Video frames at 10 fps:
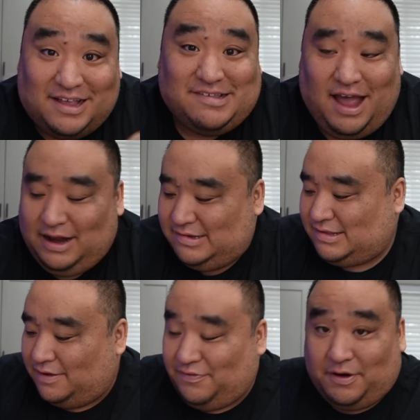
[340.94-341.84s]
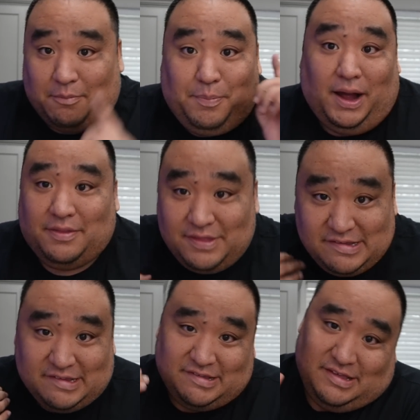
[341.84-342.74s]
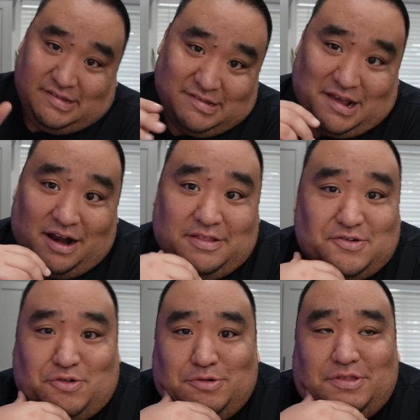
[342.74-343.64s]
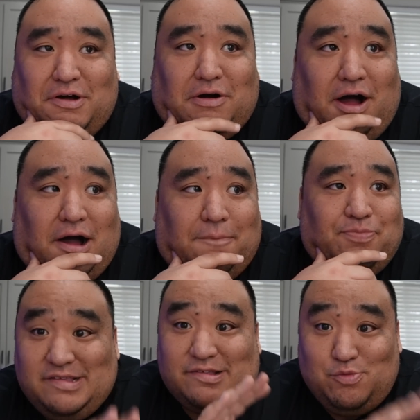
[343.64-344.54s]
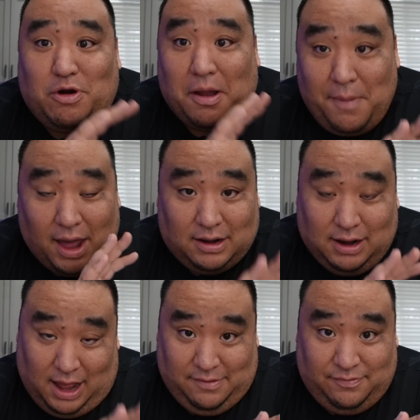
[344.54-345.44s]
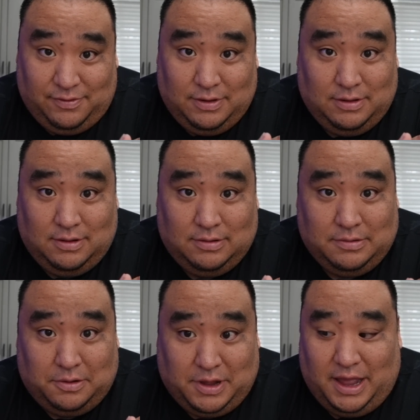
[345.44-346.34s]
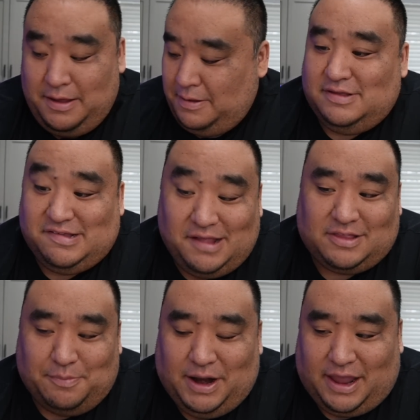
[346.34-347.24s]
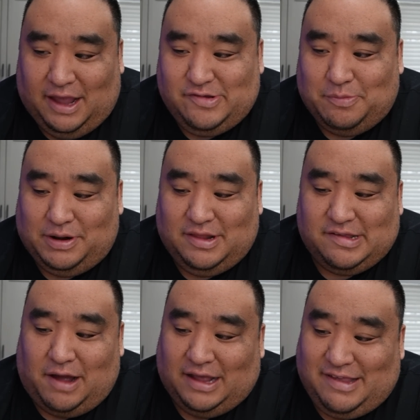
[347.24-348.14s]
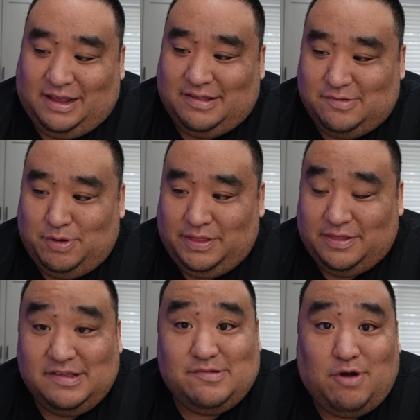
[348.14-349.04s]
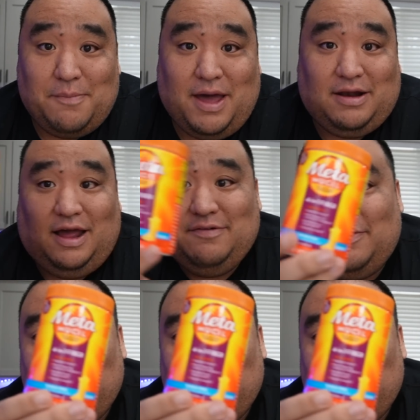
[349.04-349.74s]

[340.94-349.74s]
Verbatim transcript: Exciting stuff here, but this is this is kind of the truth though. Um, this is where I'm at in life. Okay? This is not the medication, but this I take this with it. This is where I'm at in life.